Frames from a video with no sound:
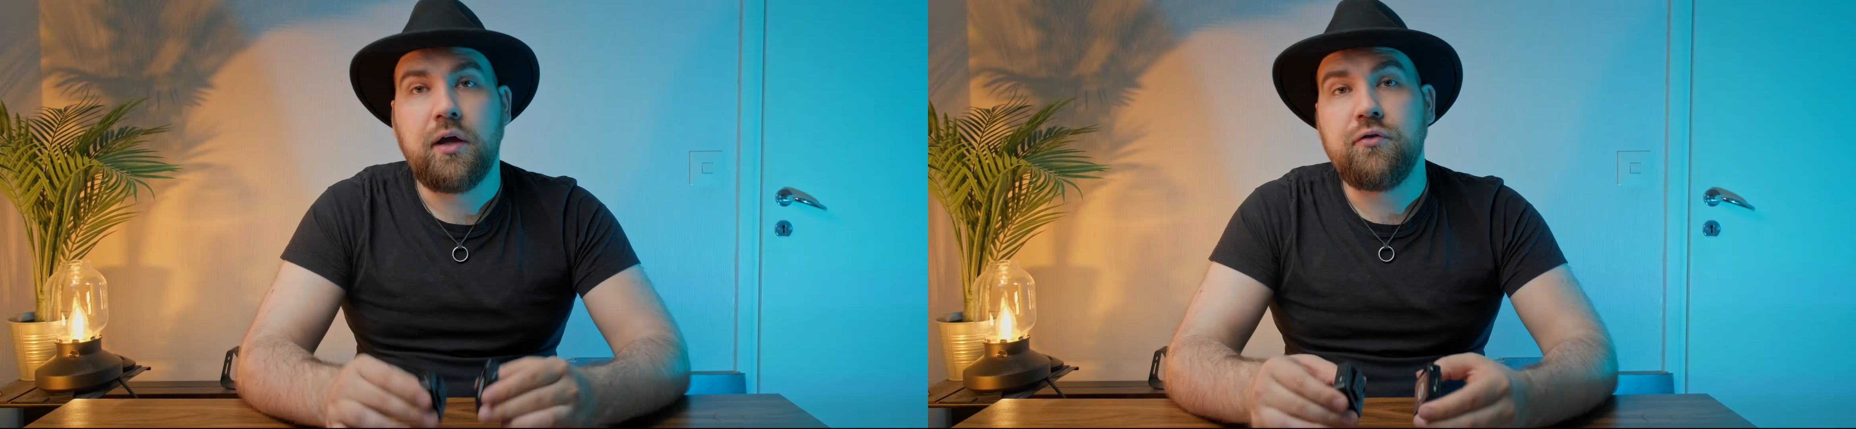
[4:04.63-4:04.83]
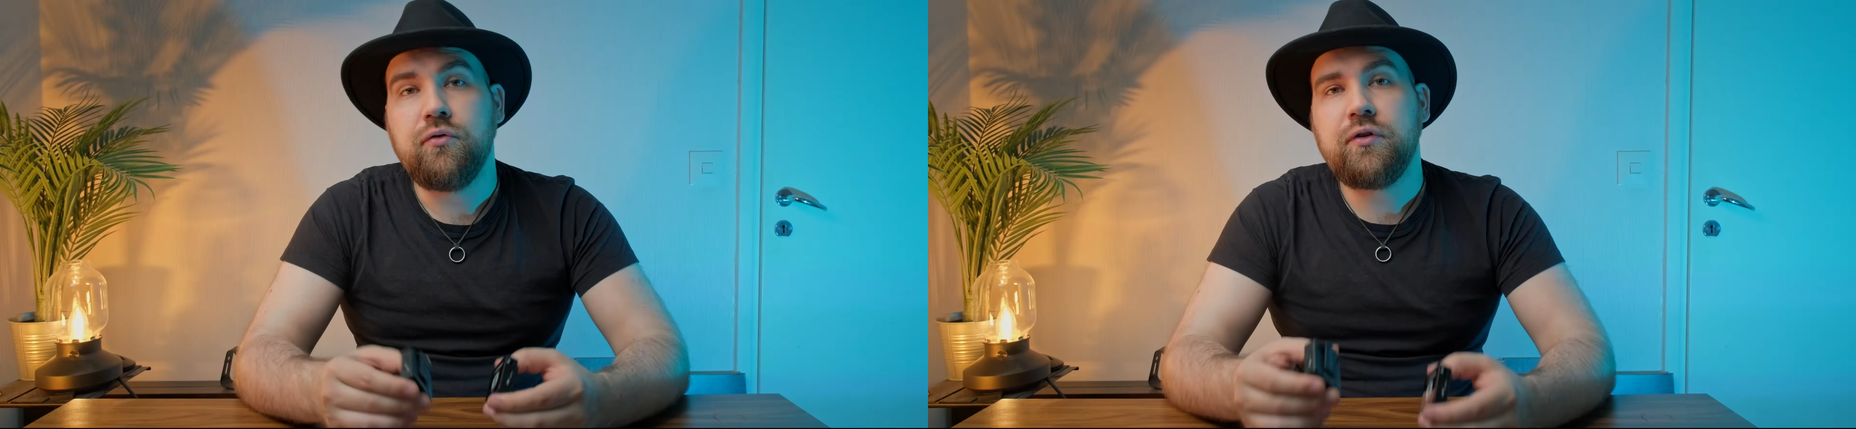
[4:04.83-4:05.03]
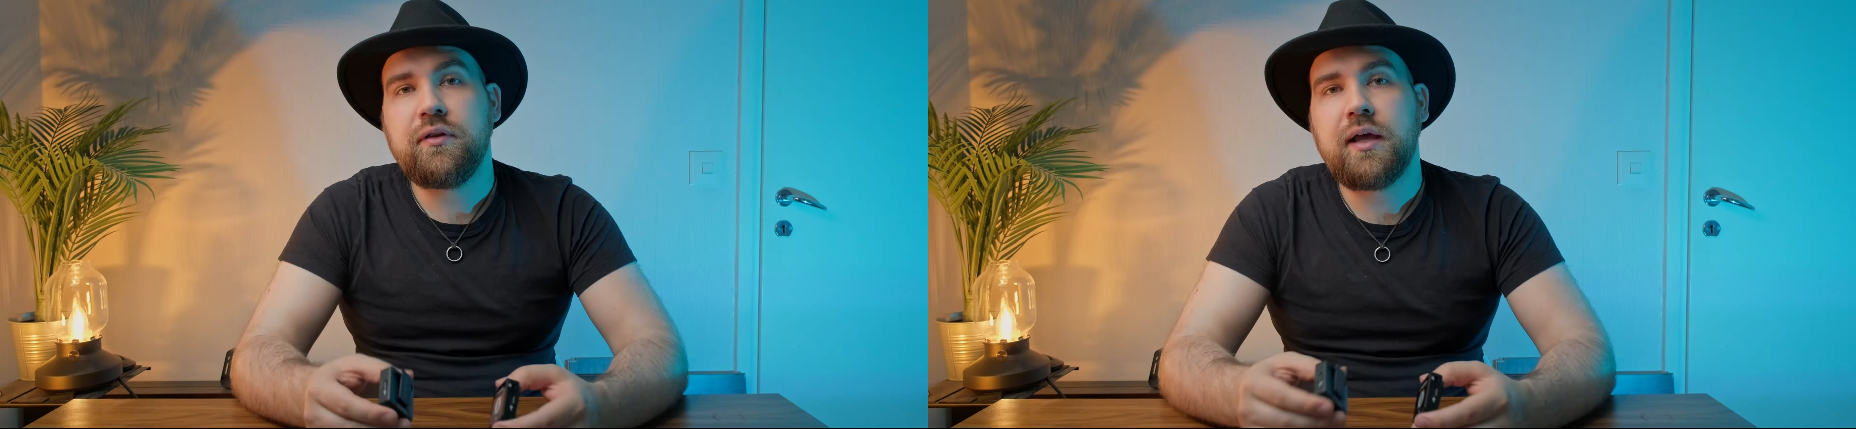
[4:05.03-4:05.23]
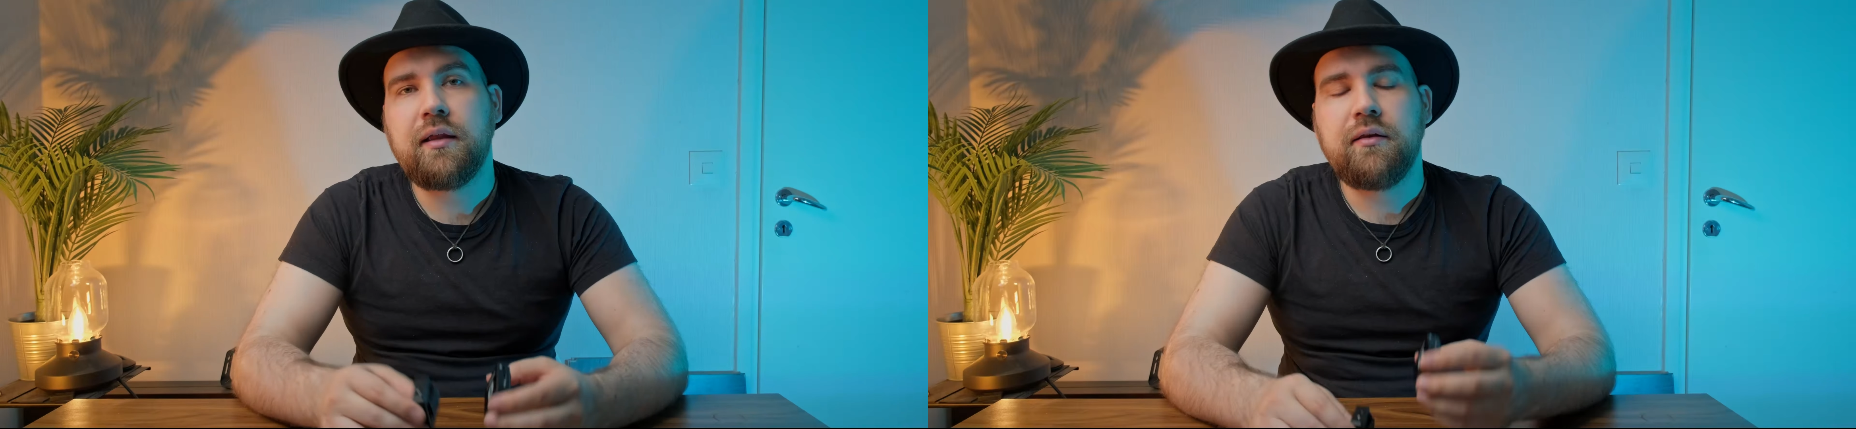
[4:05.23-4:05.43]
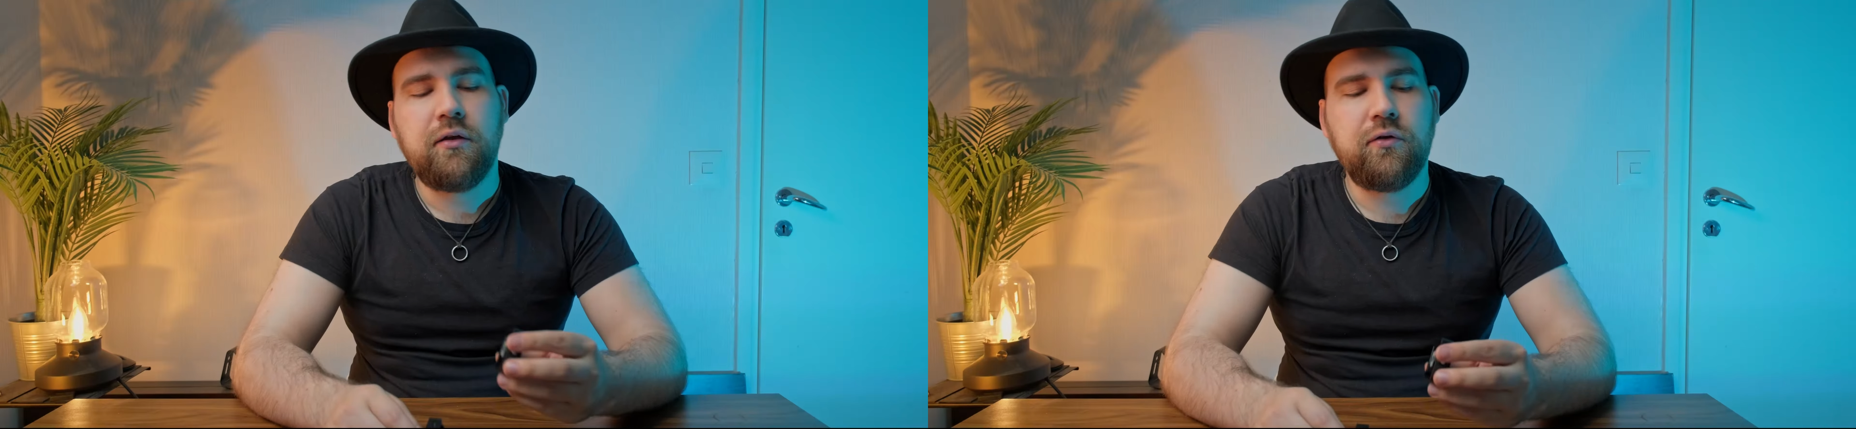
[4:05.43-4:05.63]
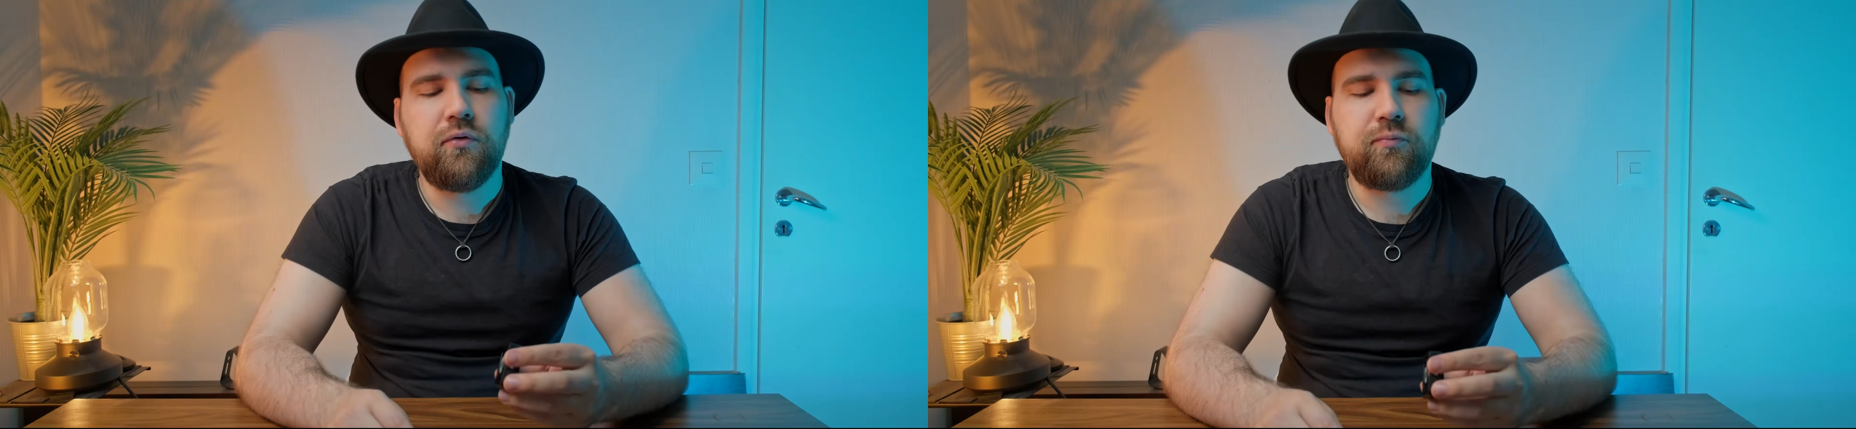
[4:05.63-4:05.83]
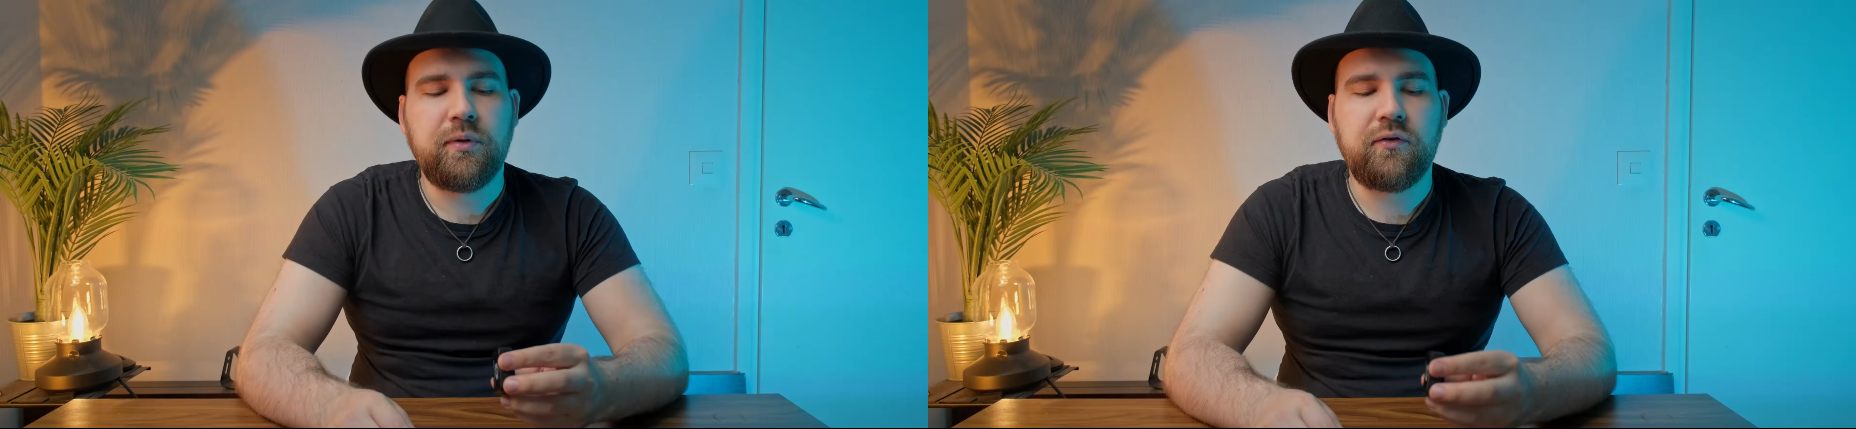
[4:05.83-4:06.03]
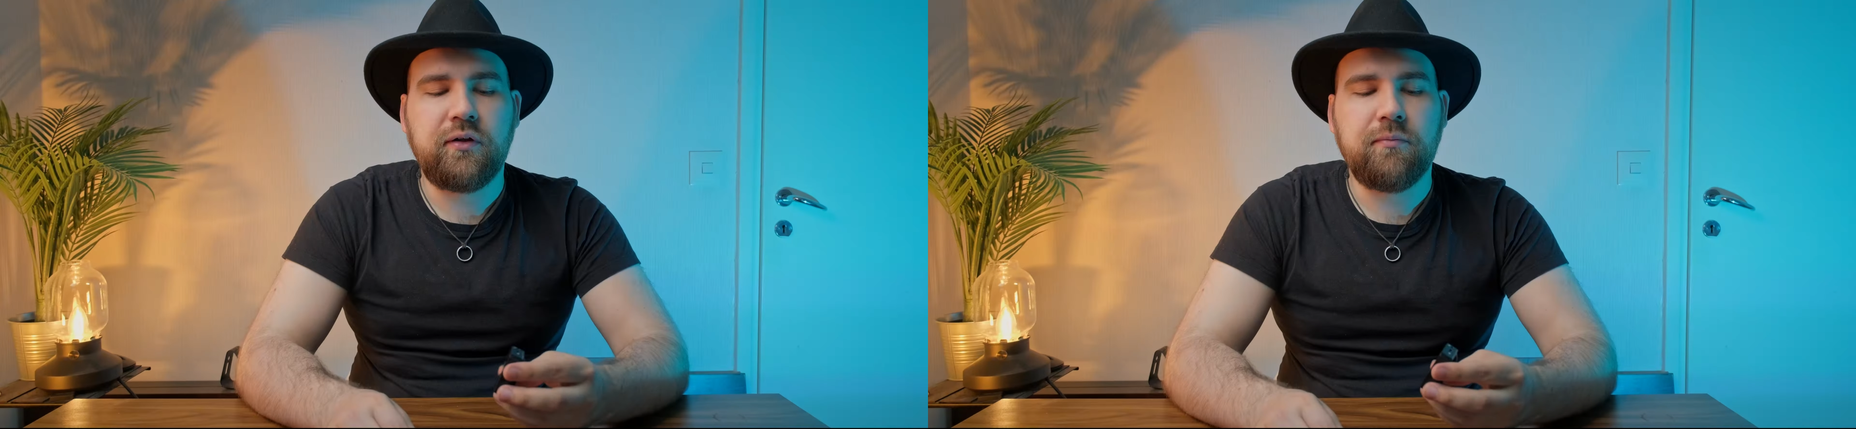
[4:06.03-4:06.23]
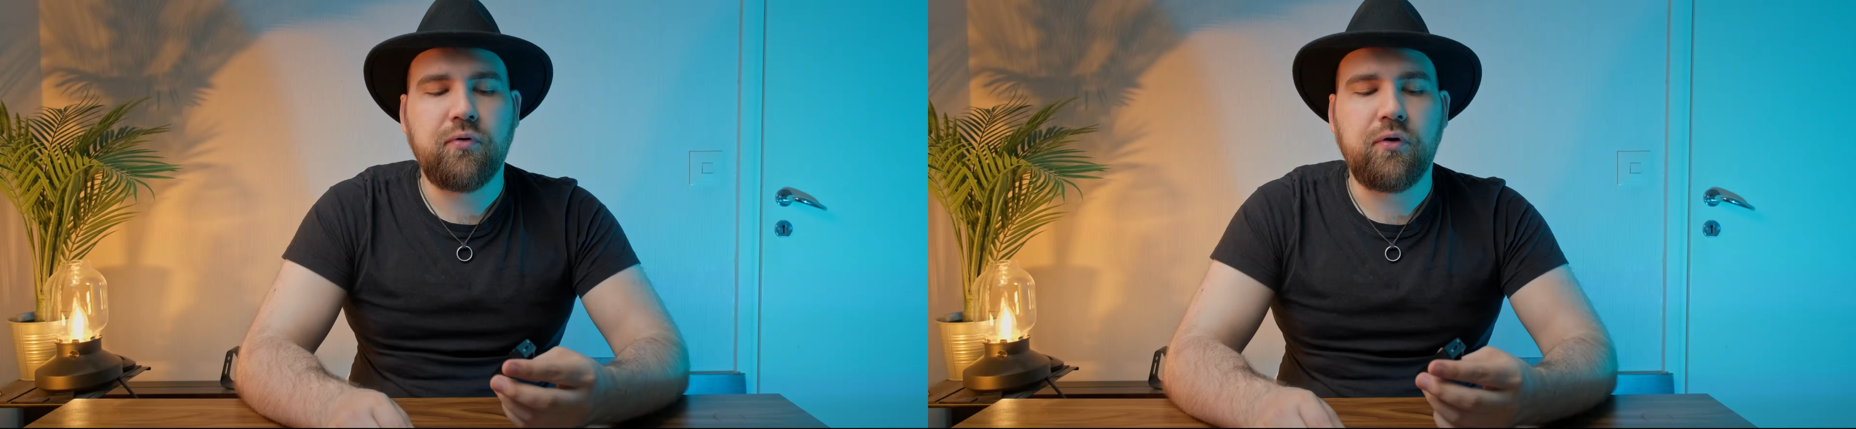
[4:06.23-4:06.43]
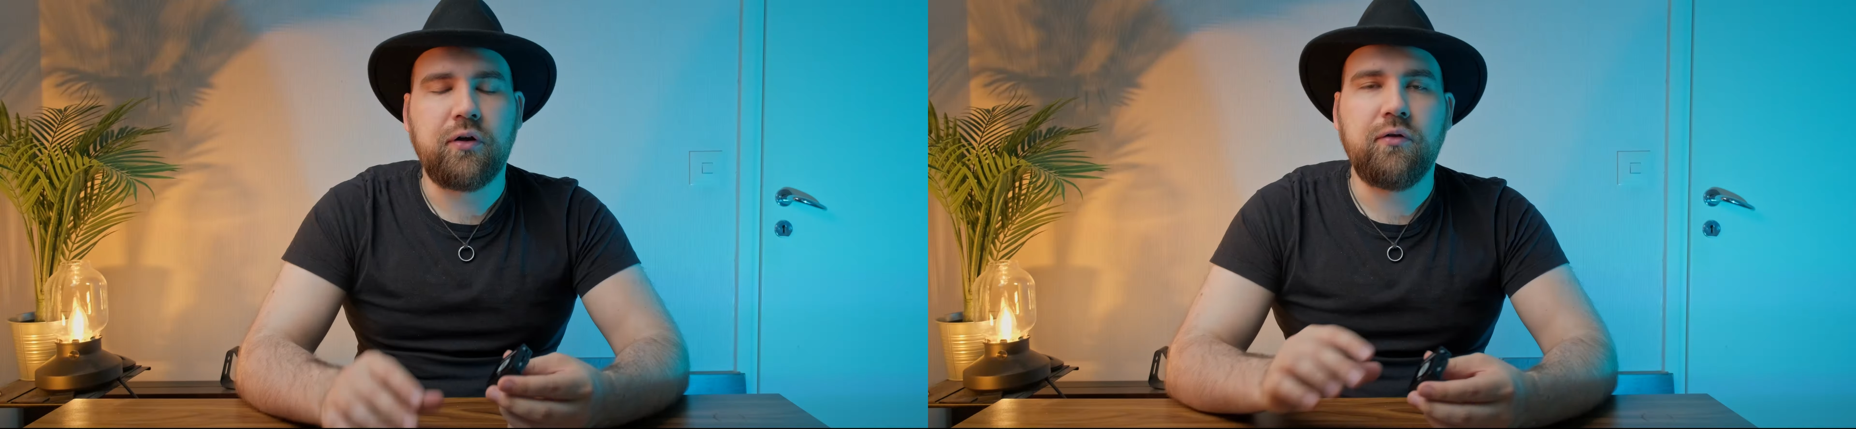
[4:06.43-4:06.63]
using that USB-C port,